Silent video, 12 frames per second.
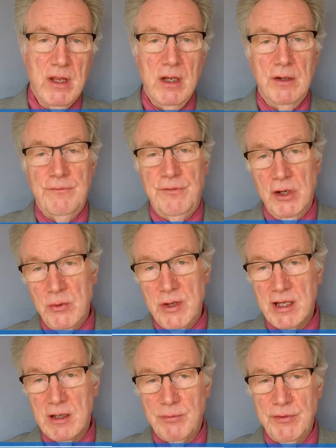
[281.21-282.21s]
Following
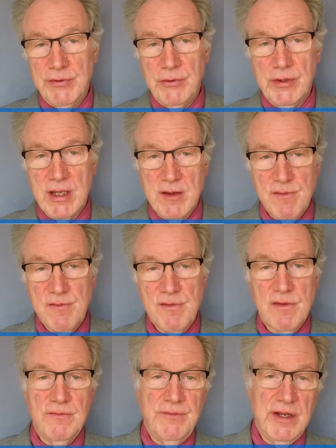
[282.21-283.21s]
up with your guests
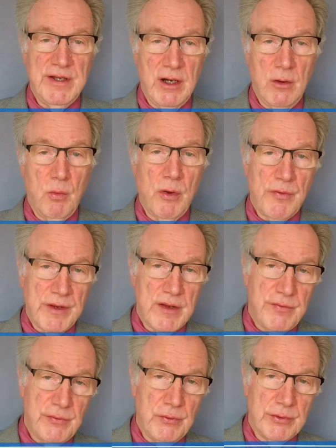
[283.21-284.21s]
to find out what they
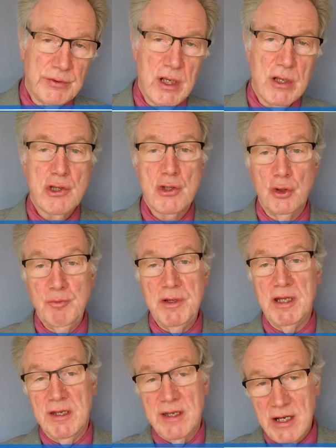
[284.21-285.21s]
thought should be
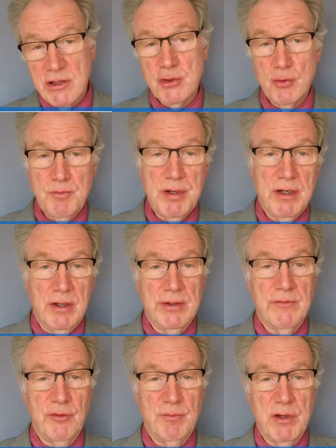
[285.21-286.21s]
a natural part
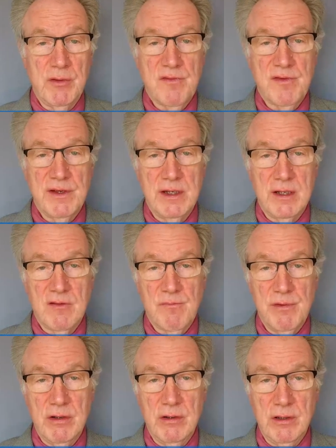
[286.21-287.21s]
of the post-stay
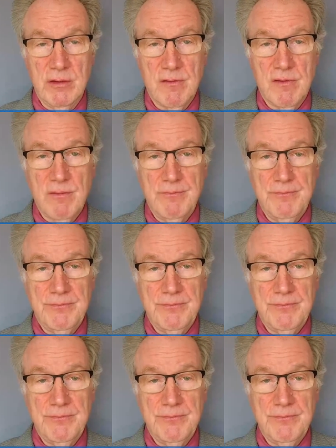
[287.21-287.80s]
experience.